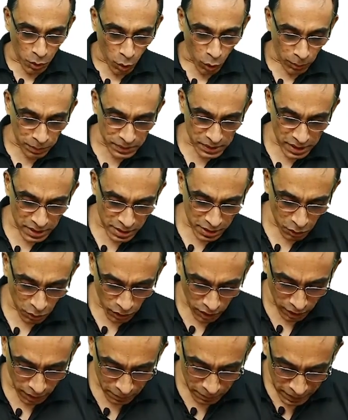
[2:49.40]
Option C
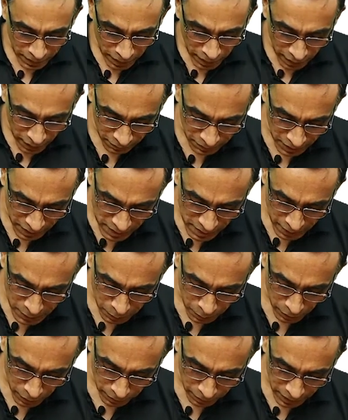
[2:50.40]
nokanam, if this
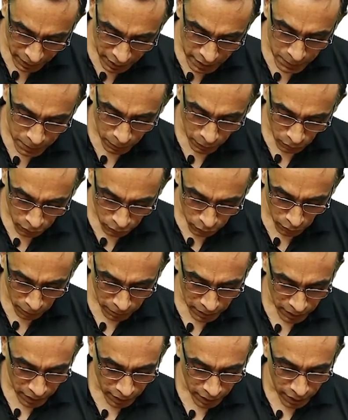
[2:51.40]
experiment is
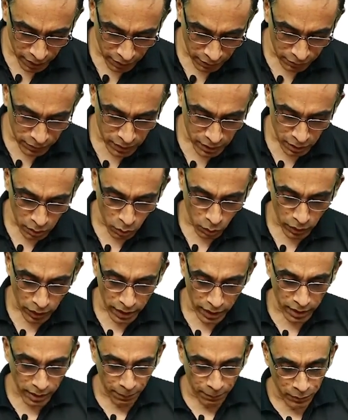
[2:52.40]
performed in a lift
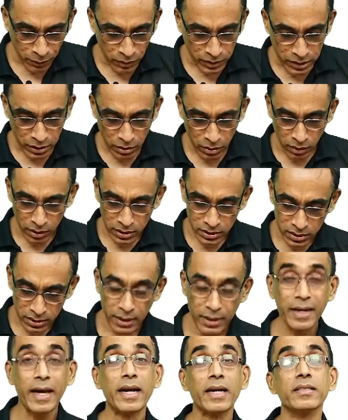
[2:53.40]
going up with
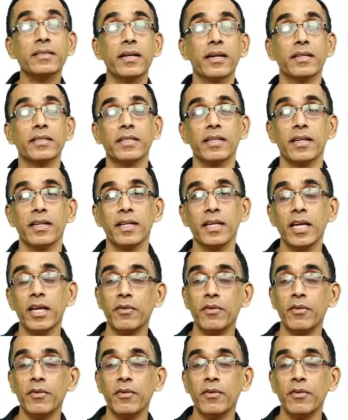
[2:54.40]
constant acceleration,